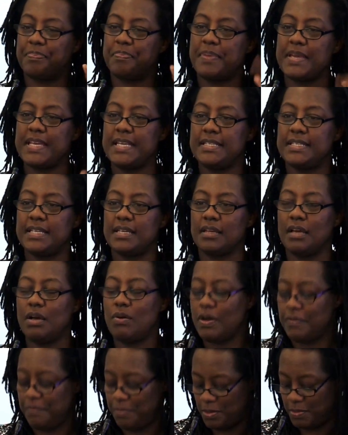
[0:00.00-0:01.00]
beading, oh,
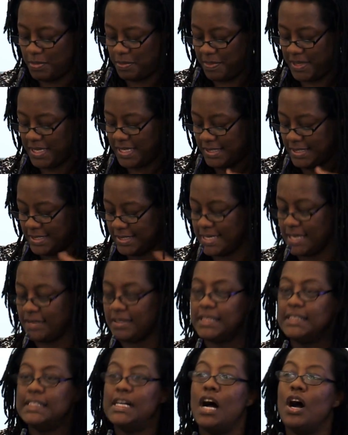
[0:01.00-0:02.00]
I've put my beads down.
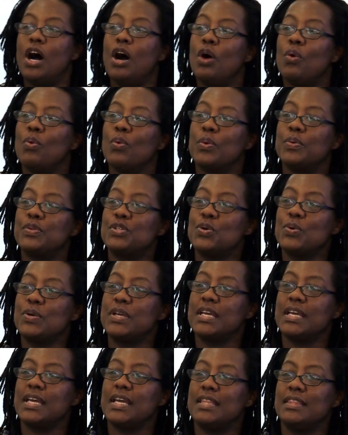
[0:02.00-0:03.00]
We were
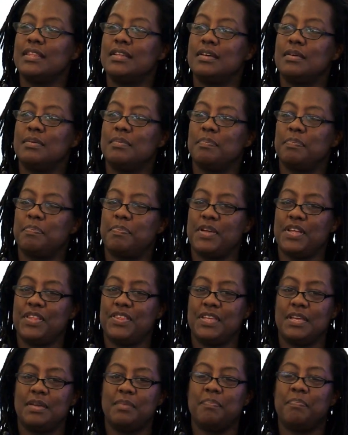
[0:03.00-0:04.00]
talking in the
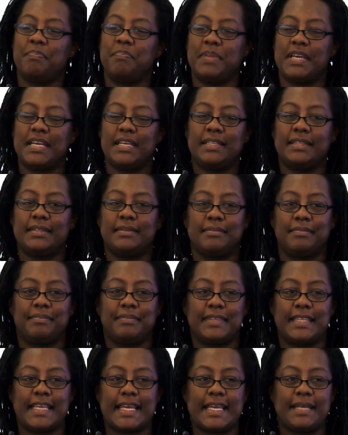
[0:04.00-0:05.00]
birthing bead
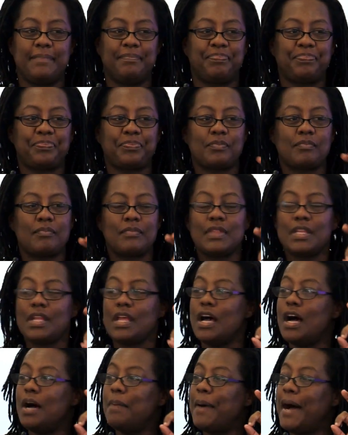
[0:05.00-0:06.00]
thingy
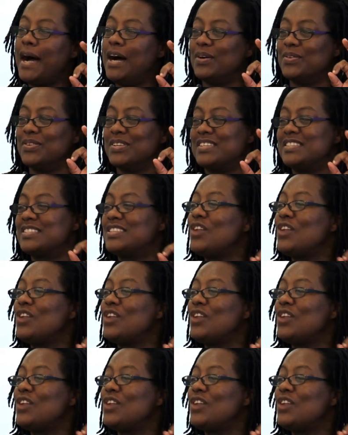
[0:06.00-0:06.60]
about,